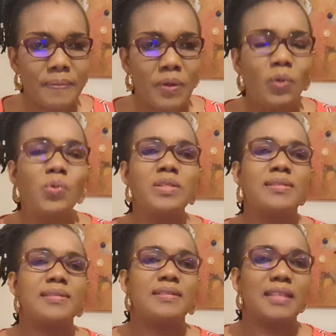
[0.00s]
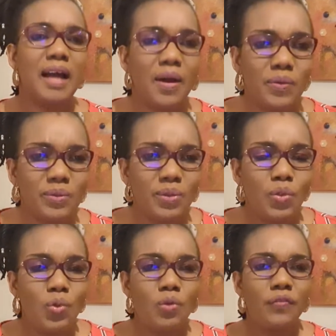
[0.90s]
Always sit down,
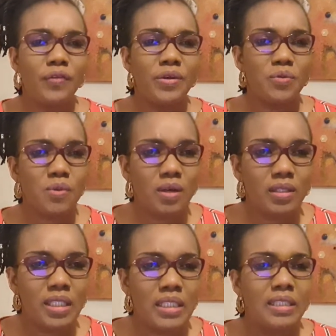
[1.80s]
look very well.